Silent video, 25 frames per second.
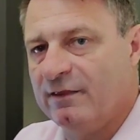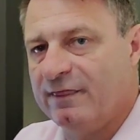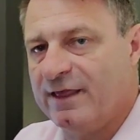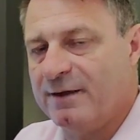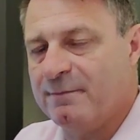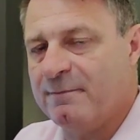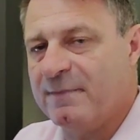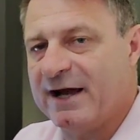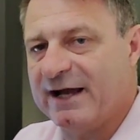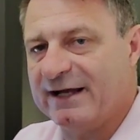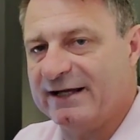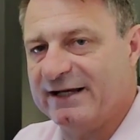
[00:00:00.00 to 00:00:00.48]

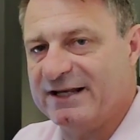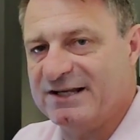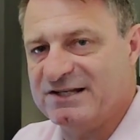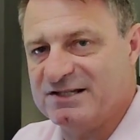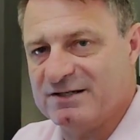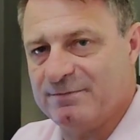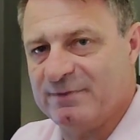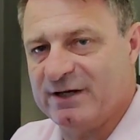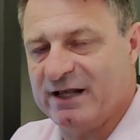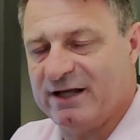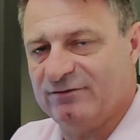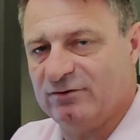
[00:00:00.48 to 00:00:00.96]
their
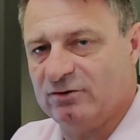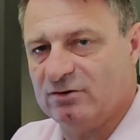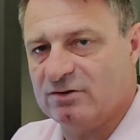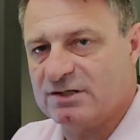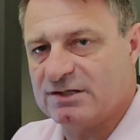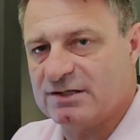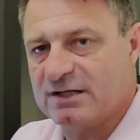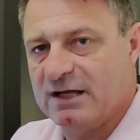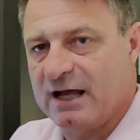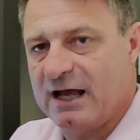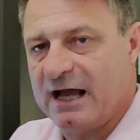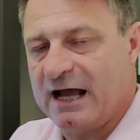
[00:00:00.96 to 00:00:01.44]
magnesium
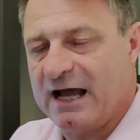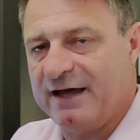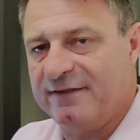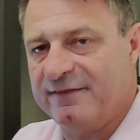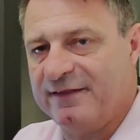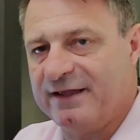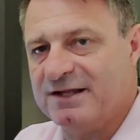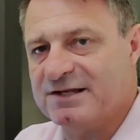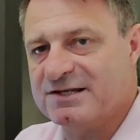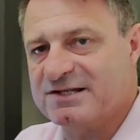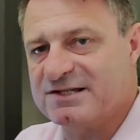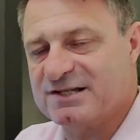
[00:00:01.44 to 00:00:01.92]
levels
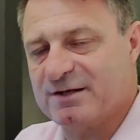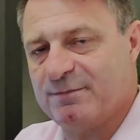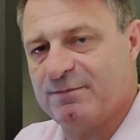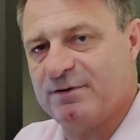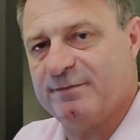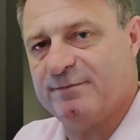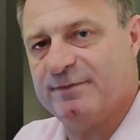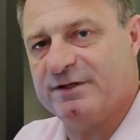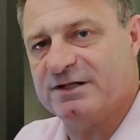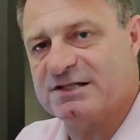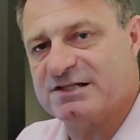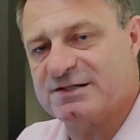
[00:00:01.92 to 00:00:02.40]
and then
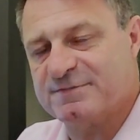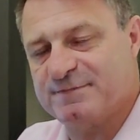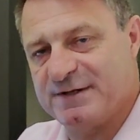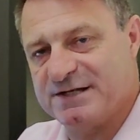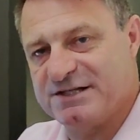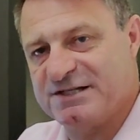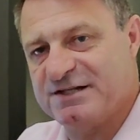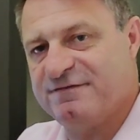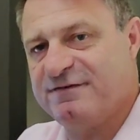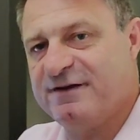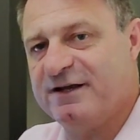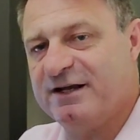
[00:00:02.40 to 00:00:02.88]
supplement
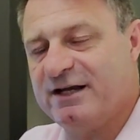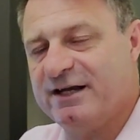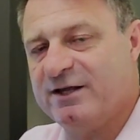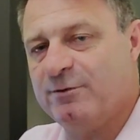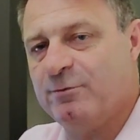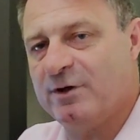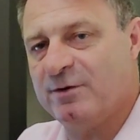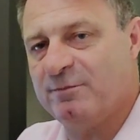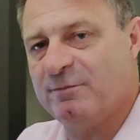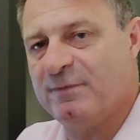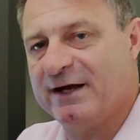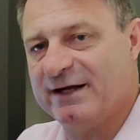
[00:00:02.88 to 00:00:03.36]

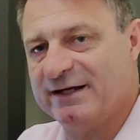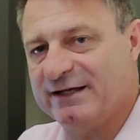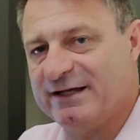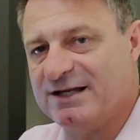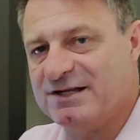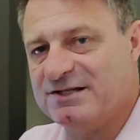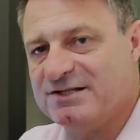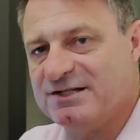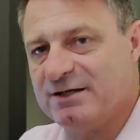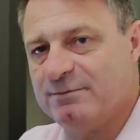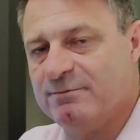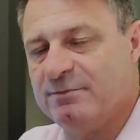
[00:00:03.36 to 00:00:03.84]
specifically with
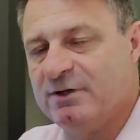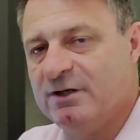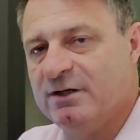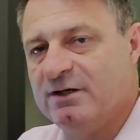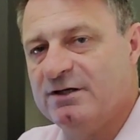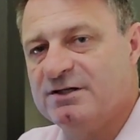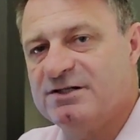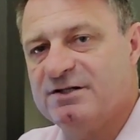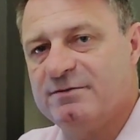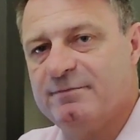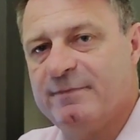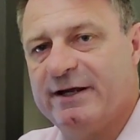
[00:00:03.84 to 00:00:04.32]
magnesium
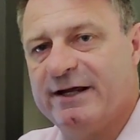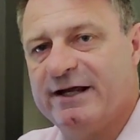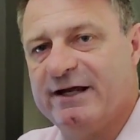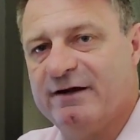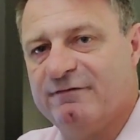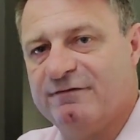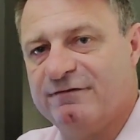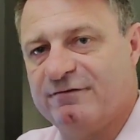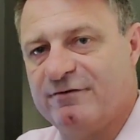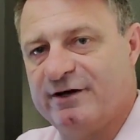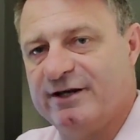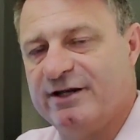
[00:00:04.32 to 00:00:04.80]
to make
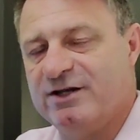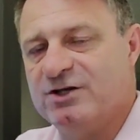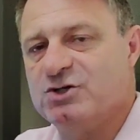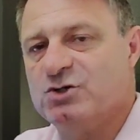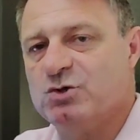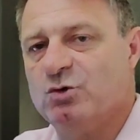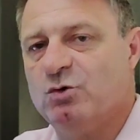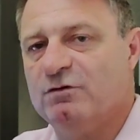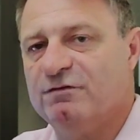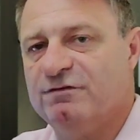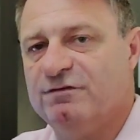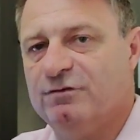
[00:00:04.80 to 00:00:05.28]
up for any
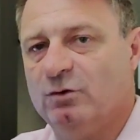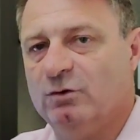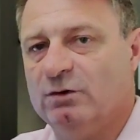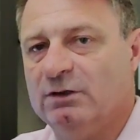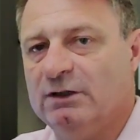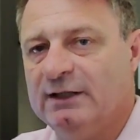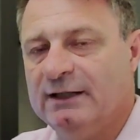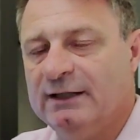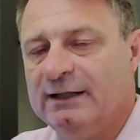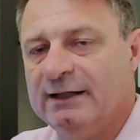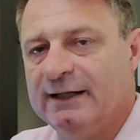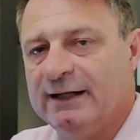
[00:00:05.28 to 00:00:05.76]

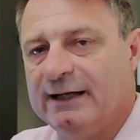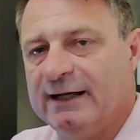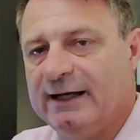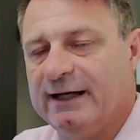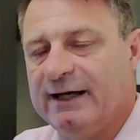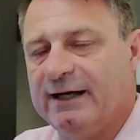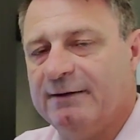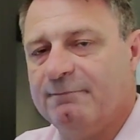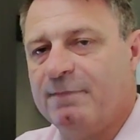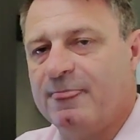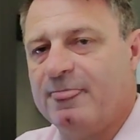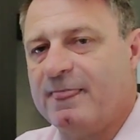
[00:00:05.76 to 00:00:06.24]
shortfall.
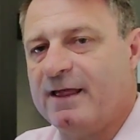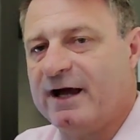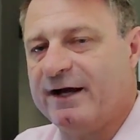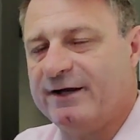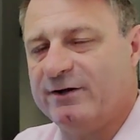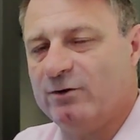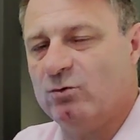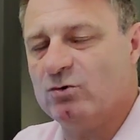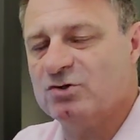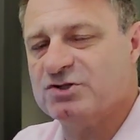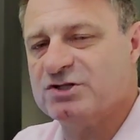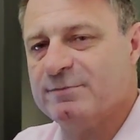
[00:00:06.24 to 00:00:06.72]
Um,
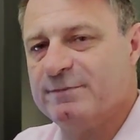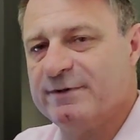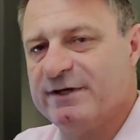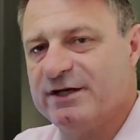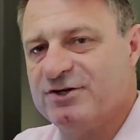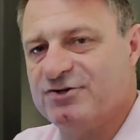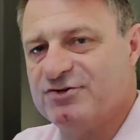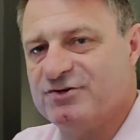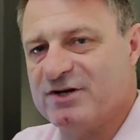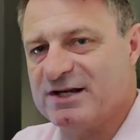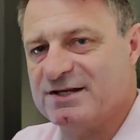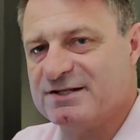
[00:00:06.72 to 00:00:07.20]
I'd also be
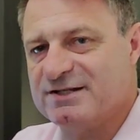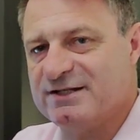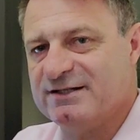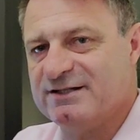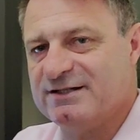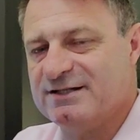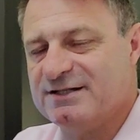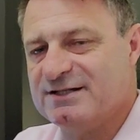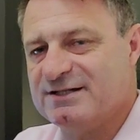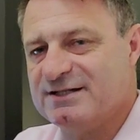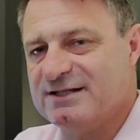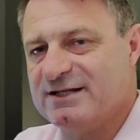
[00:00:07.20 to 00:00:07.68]

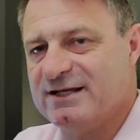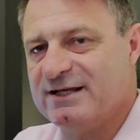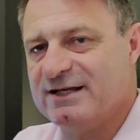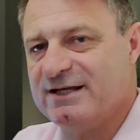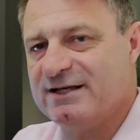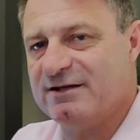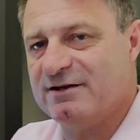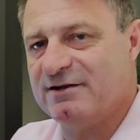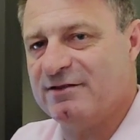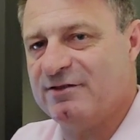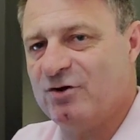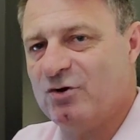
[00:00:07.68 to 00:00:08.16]
interested to
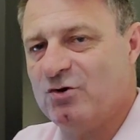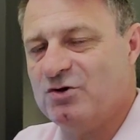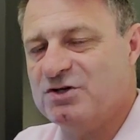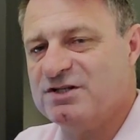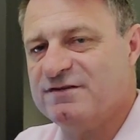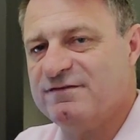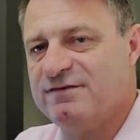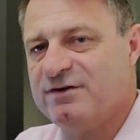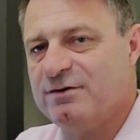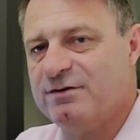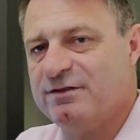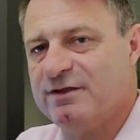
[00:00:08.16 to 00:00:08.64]
see
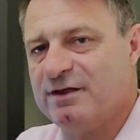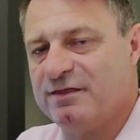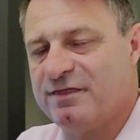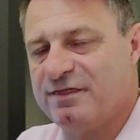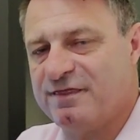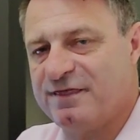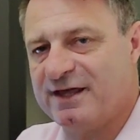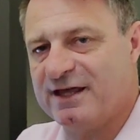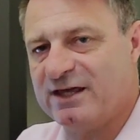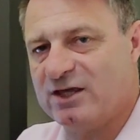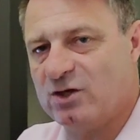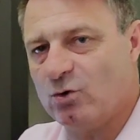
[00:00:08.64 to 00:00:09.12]
those of you that
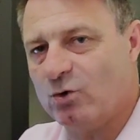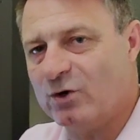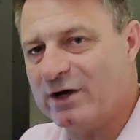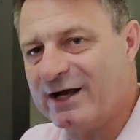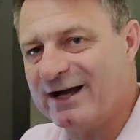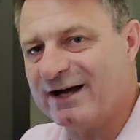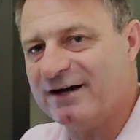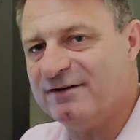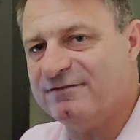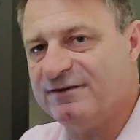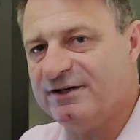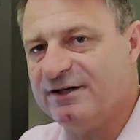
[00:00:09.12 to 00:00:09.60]
think you're
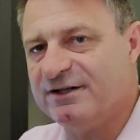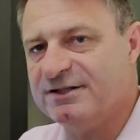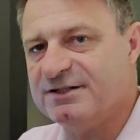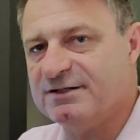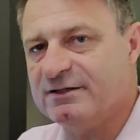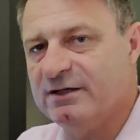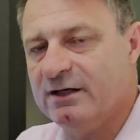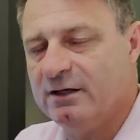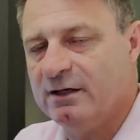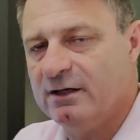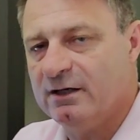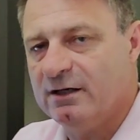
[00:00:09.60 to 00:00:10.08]

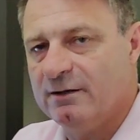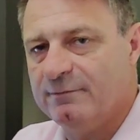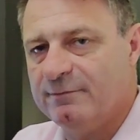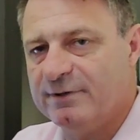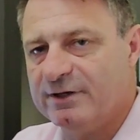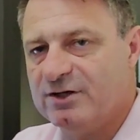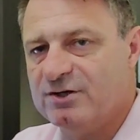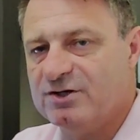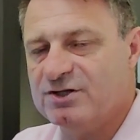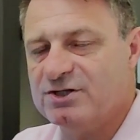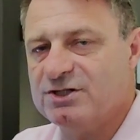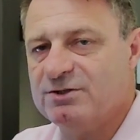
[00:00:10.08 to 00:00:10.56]
covered
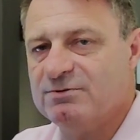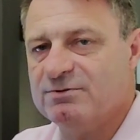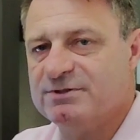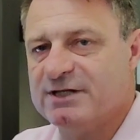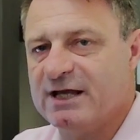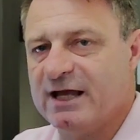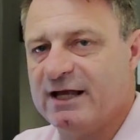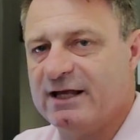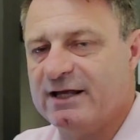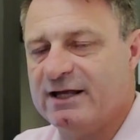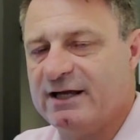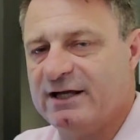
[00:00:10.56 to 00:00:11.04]
because you
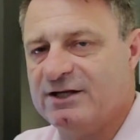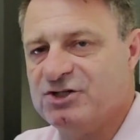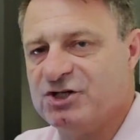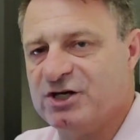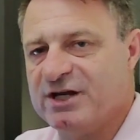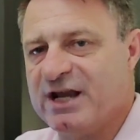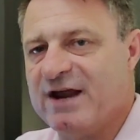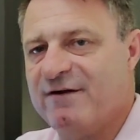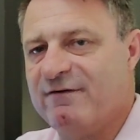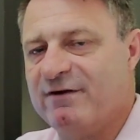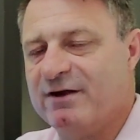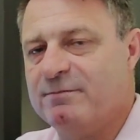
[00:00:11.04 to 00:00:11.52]
take a
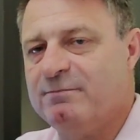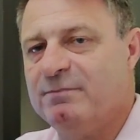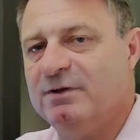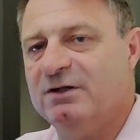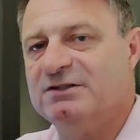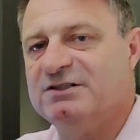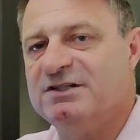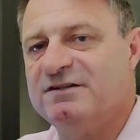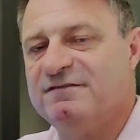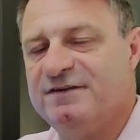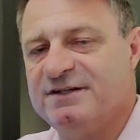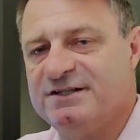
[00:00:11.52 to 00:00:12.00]
generic
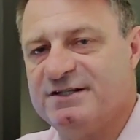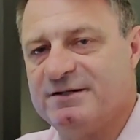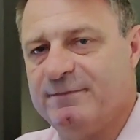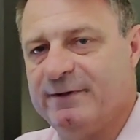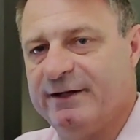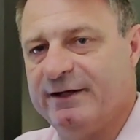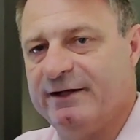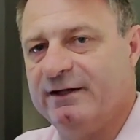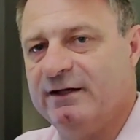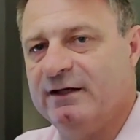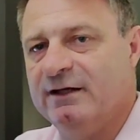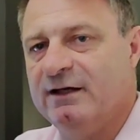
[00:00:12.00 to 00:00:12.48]

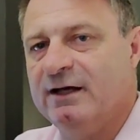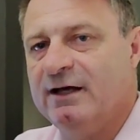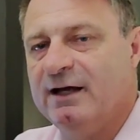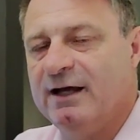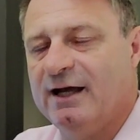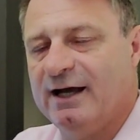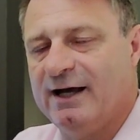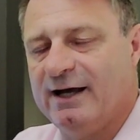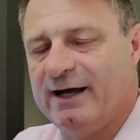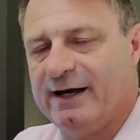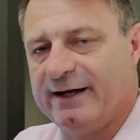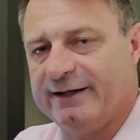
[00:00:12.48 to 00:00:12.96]
multivitamin.
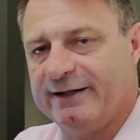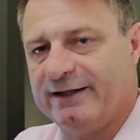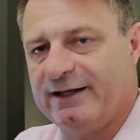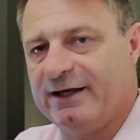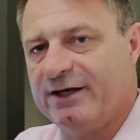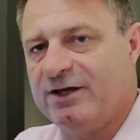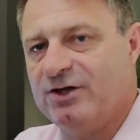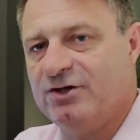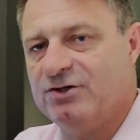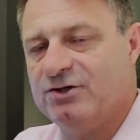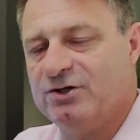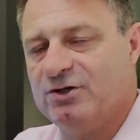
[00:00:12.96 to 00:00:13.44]
Uh, I'd
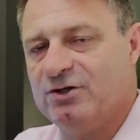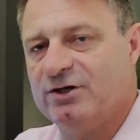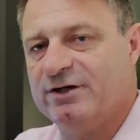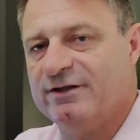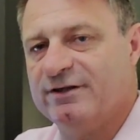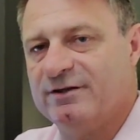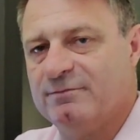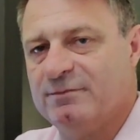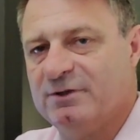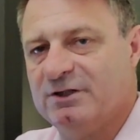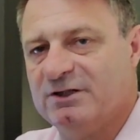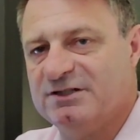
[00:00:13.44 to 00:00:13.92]
like you to look
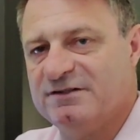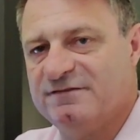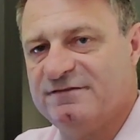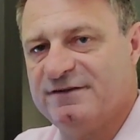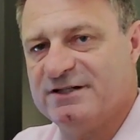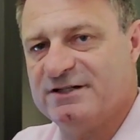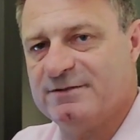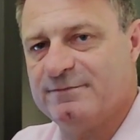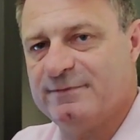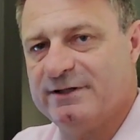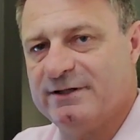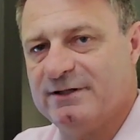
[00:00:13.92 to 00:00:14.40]
at the
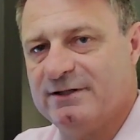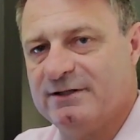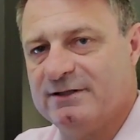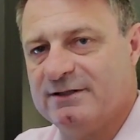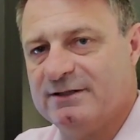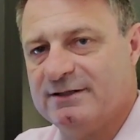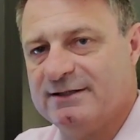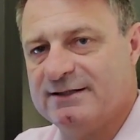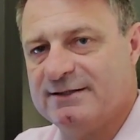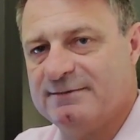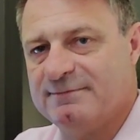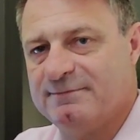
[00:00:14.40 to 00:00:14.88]
multivitamin